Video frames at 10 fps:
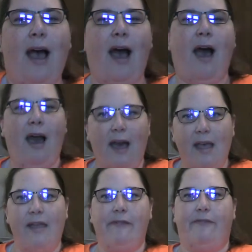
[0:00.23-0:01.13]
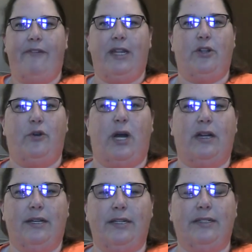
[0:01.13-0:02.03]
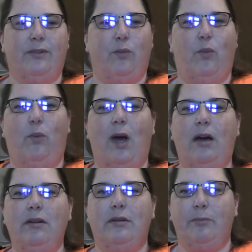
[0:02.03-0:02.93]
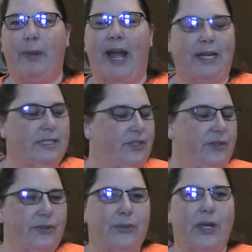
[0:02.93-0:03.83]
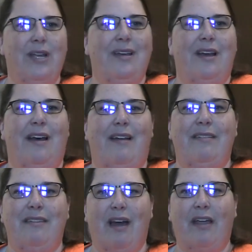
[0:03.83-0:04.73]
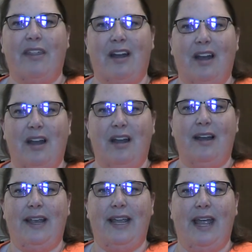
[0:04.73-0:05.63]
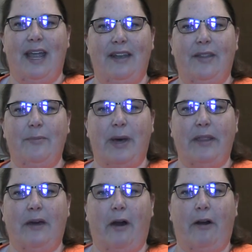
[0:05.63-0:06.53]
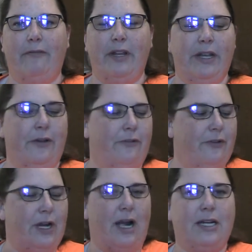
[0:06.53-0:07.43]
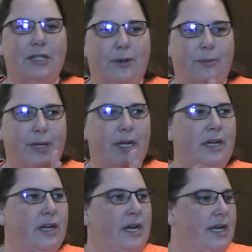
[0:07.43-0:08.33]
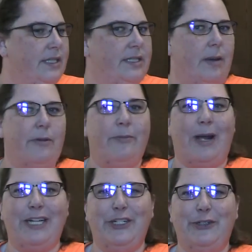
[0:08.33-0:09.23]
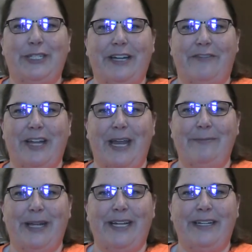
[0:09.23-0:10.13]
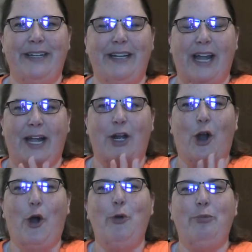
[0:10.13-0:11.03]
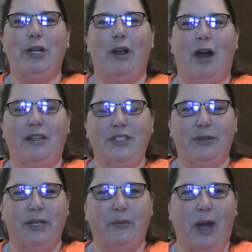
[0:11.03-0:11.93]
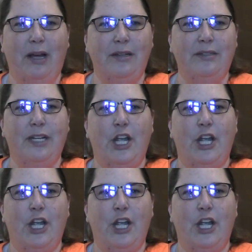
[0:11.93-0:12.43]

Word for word: Hi, fellow artists. Welcome back to another end of the month haul video for October. Some of my new stuff came in and I hope you're all doing well.